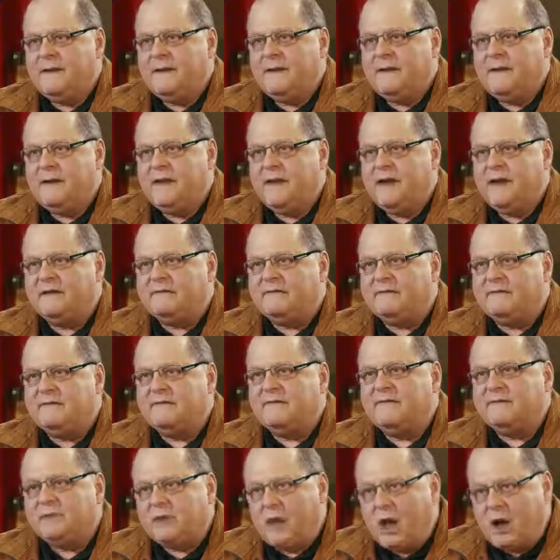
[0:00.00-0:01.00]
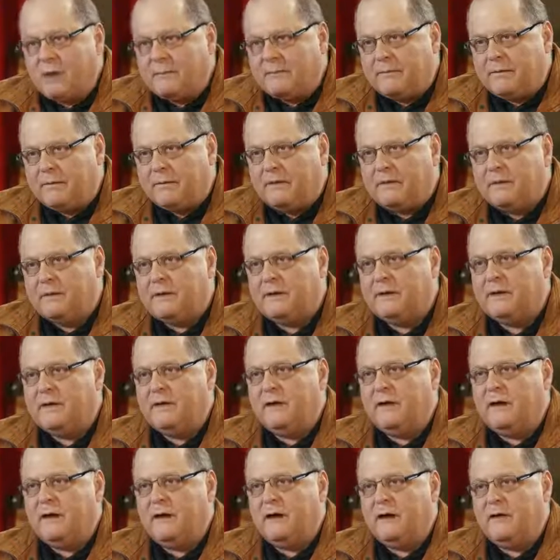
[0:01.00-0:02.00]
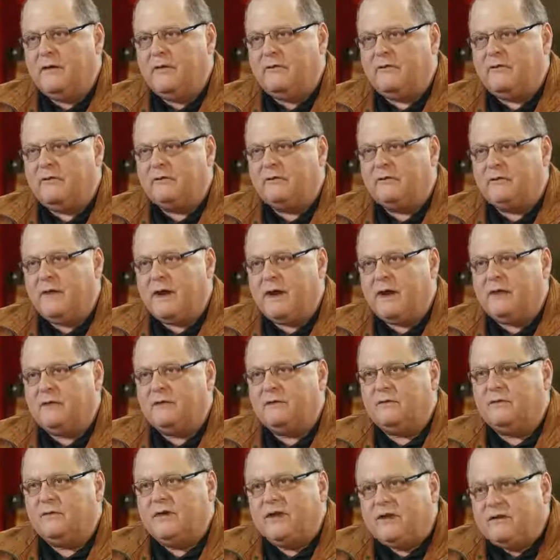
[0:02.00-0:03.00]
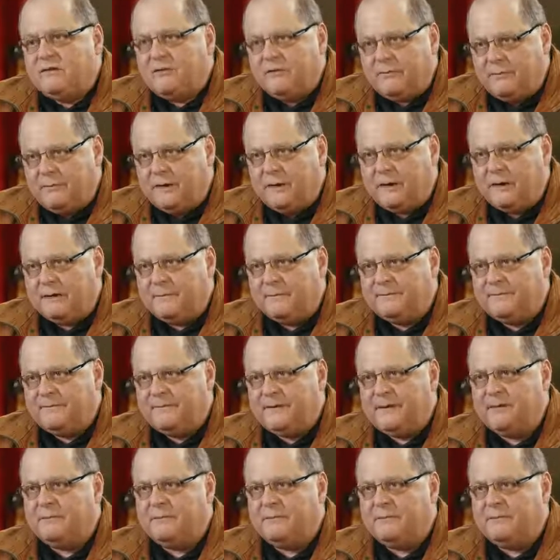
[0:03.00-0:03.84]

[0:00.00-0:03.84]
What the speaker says: he hasn't stopped of trying to intervene